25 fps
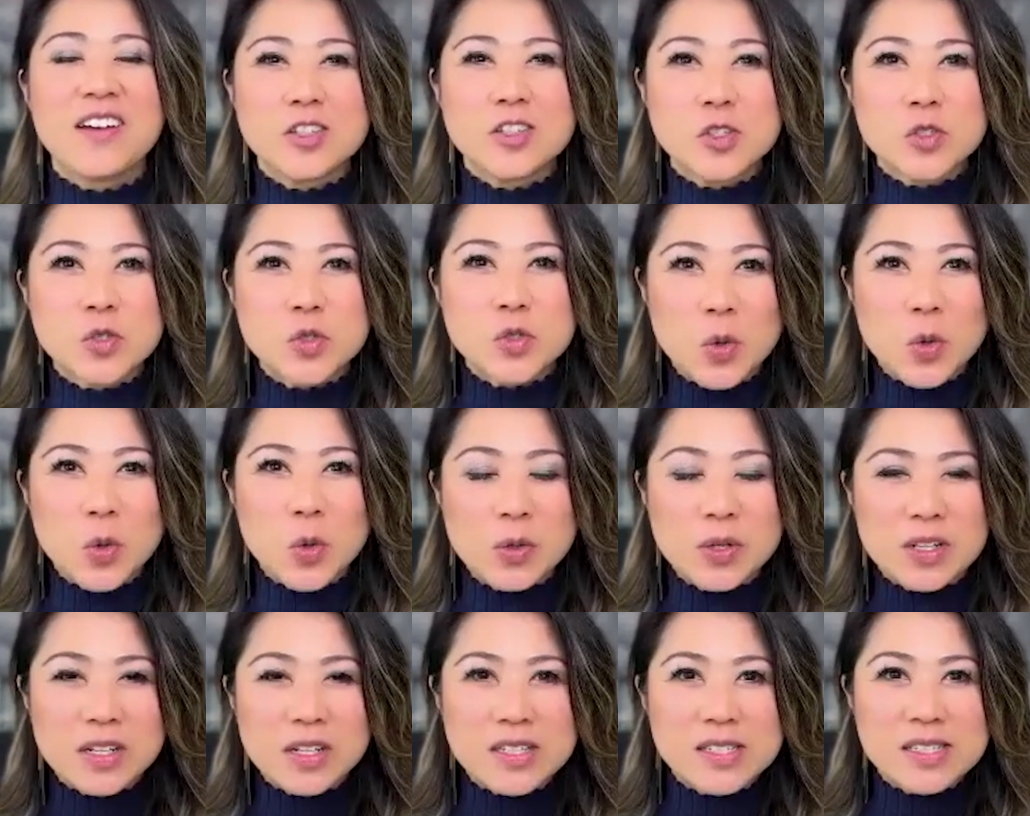
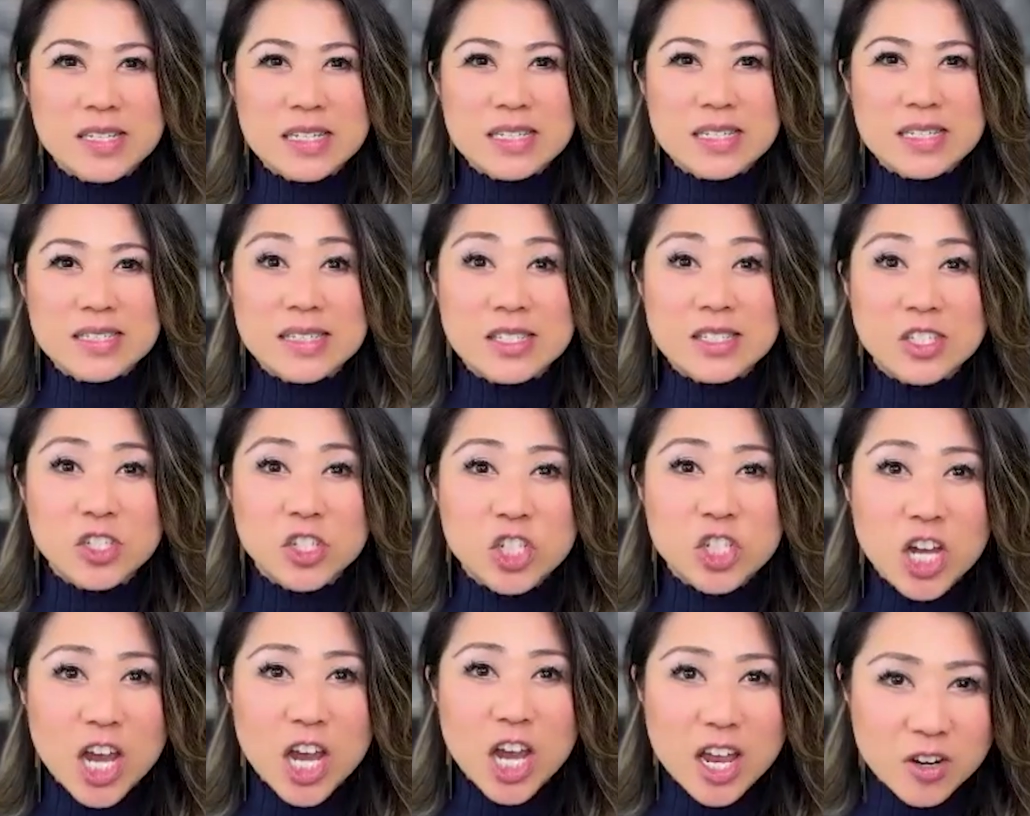sold listings since
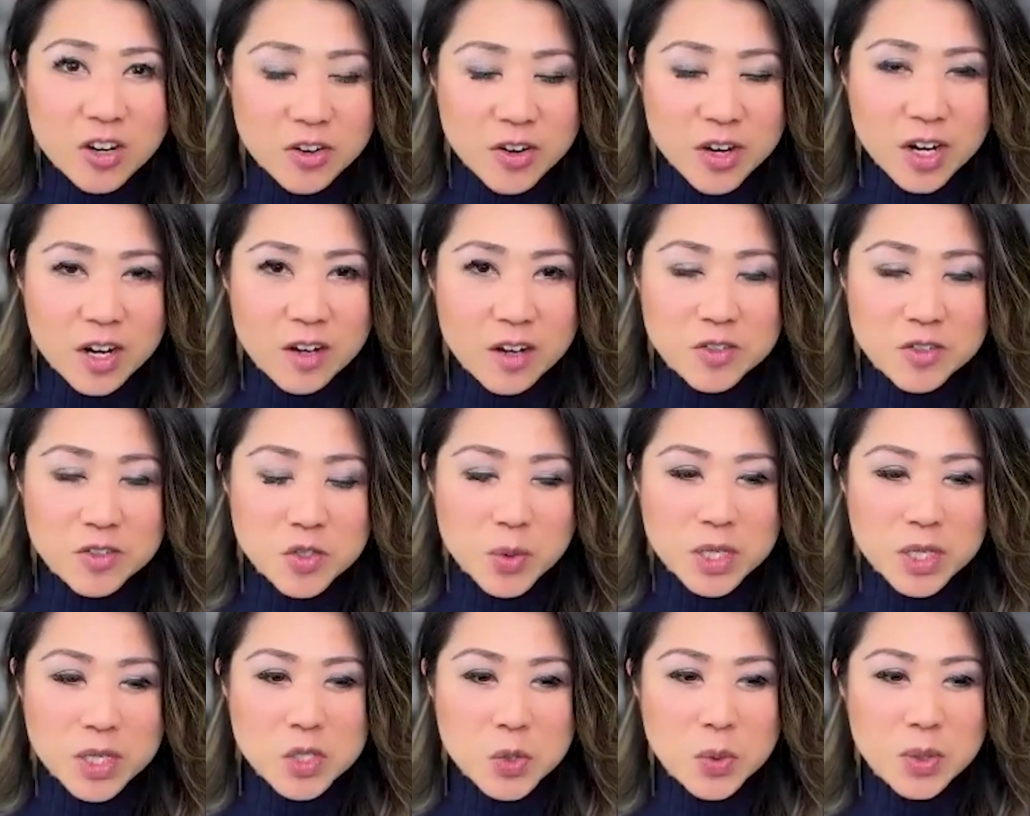January of
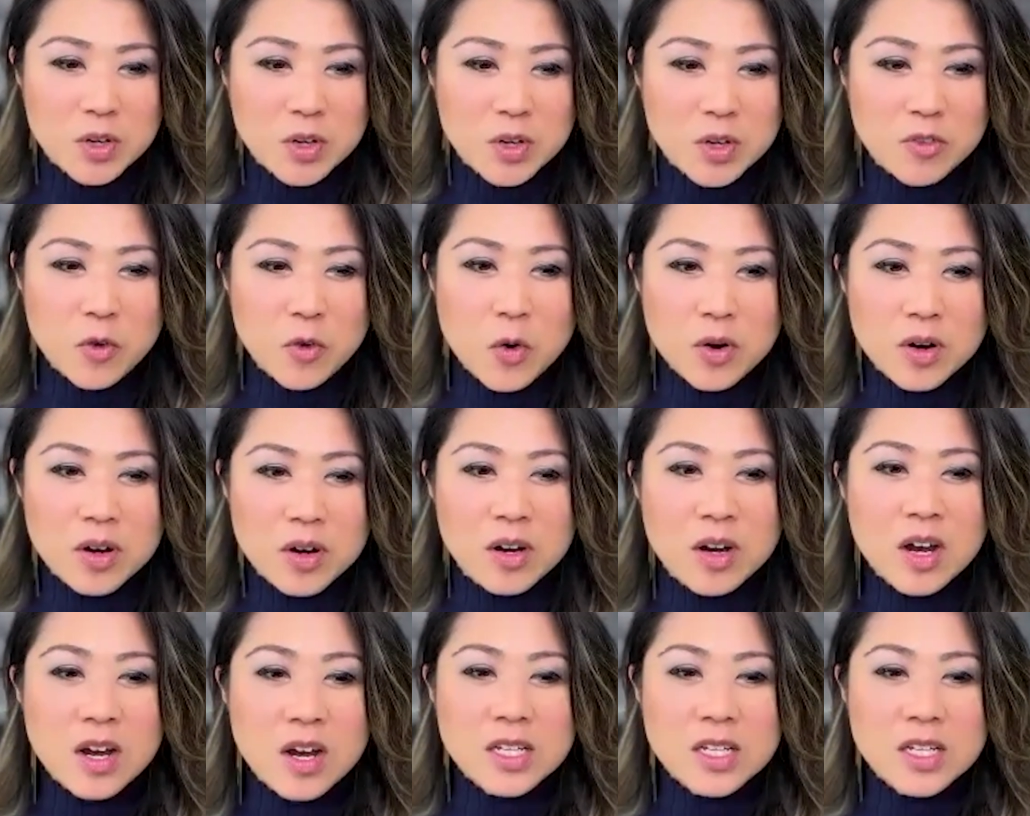
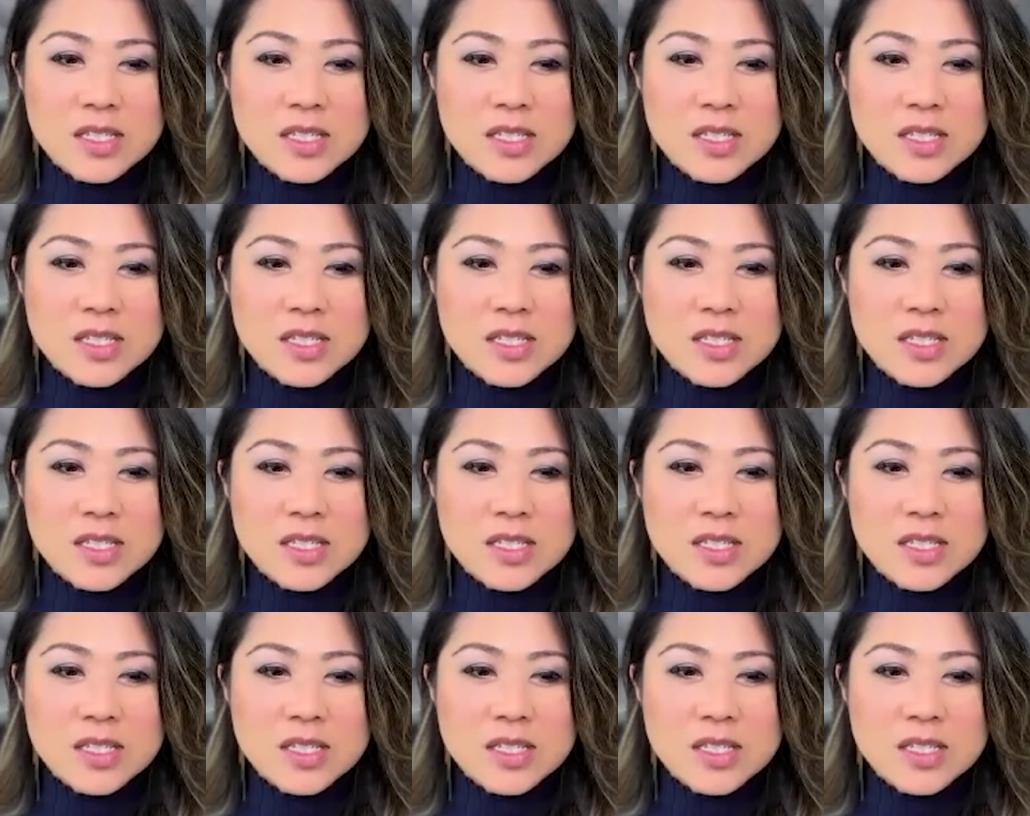2024,